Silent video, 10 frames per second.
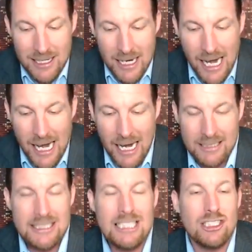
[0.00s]

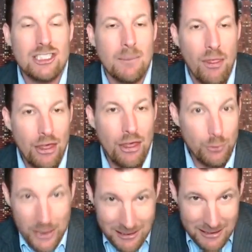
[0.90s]
and teach them
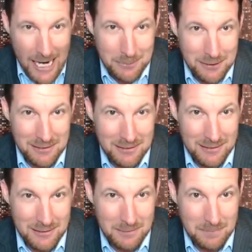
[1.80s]
3 steps,
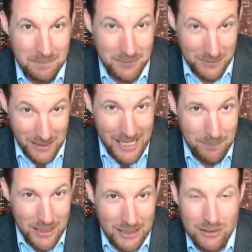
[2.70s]

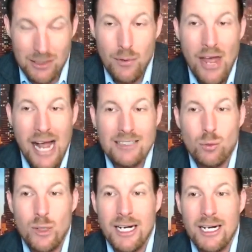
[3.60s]
right? And so that's
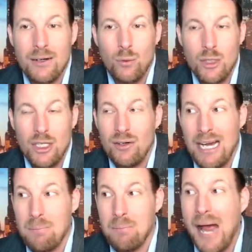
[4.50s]
where, when you
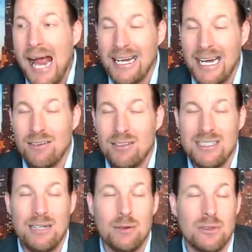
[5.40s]
came back,
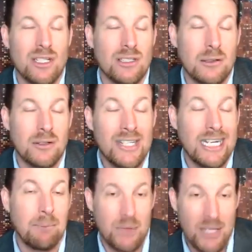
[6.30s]
everything was all clean. And